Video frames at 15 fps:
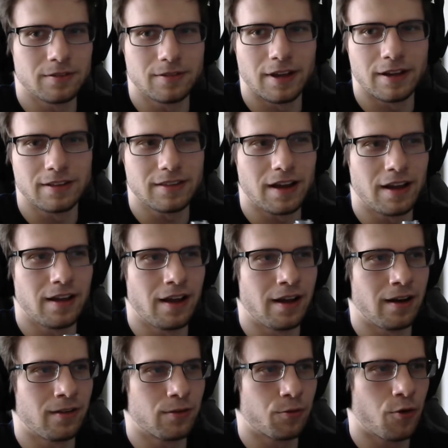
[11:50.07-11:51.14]
like that, and
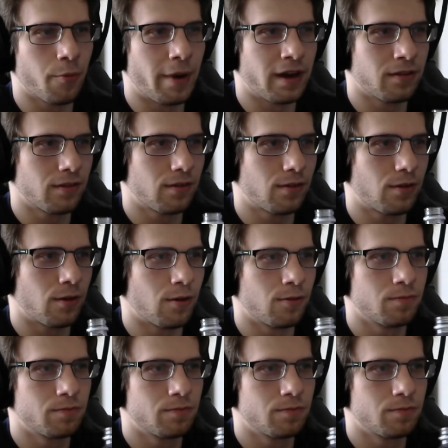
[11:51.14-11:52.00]
it's romance. So